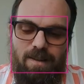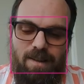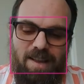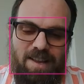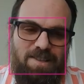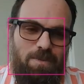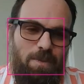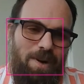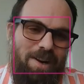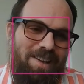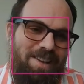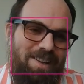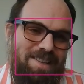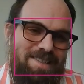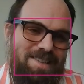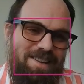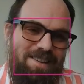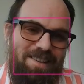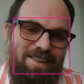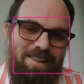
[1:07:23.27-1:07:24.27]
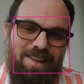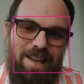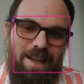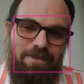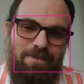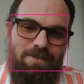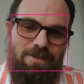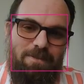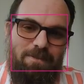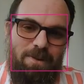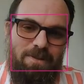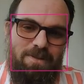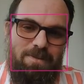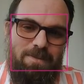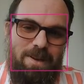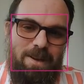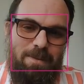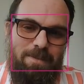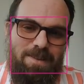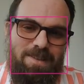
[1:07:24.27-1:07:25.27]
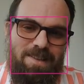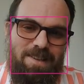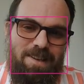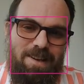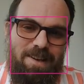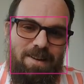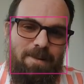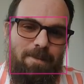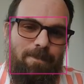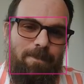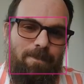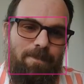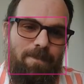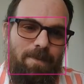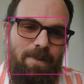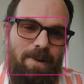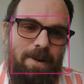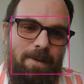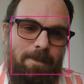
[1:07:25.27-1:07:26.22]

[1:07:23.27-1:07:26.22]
as well as left moves me up into the air, right?